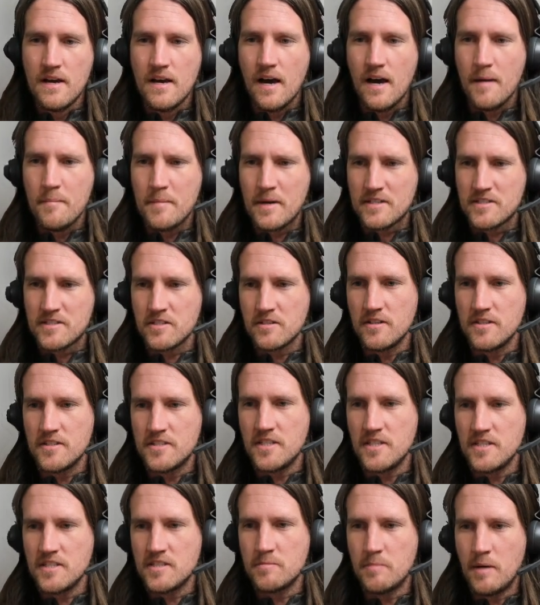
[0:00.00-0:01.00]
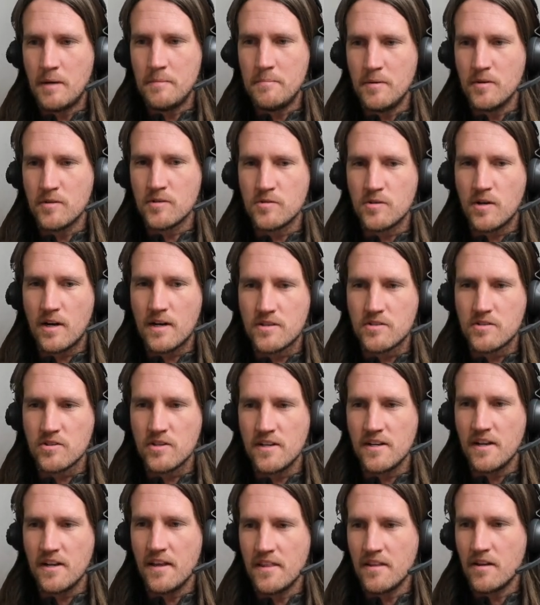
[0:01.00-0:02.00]
I'm actually going to change my build
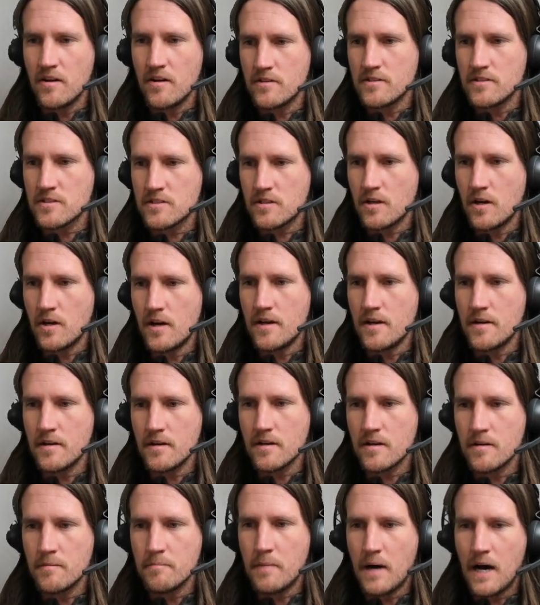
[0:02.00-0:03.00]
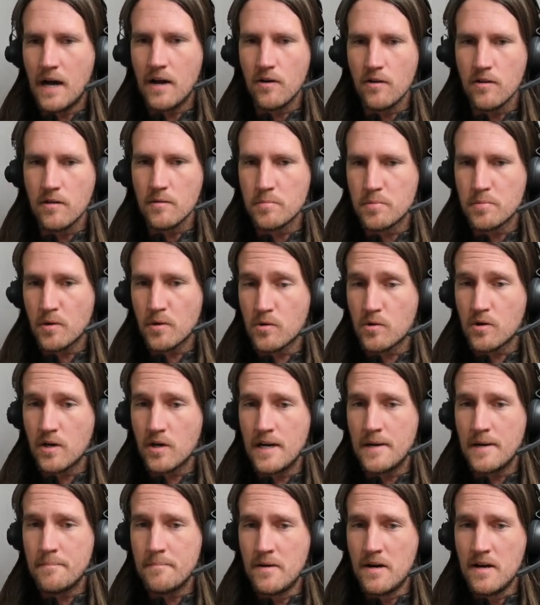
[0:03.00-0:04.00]
directory, and I'll just go ahead and compile the
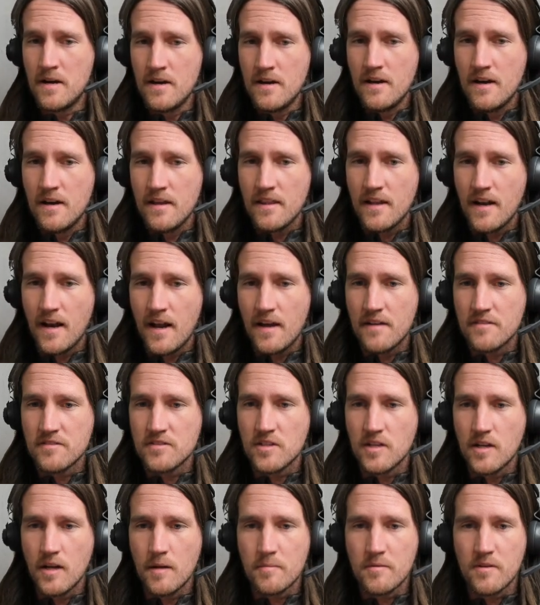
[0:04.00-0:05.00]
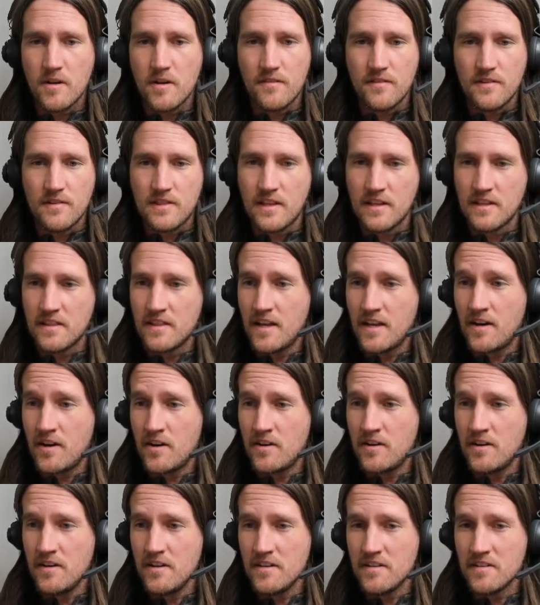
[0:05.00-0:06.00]
program that I have set up. So everything
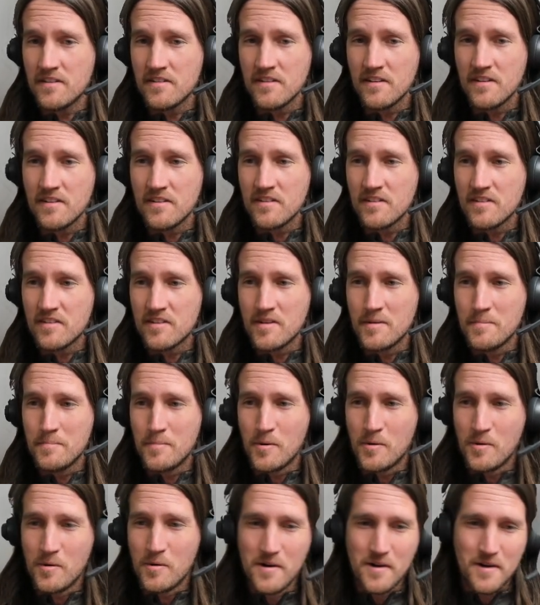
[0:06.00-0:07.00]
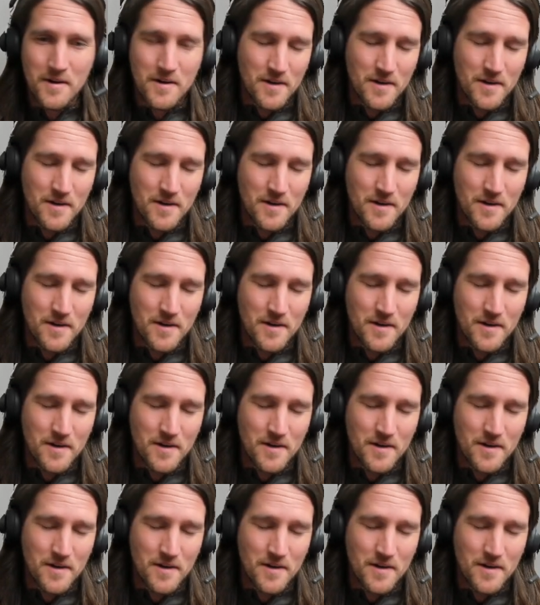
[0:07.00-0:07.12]
there is nice and simple.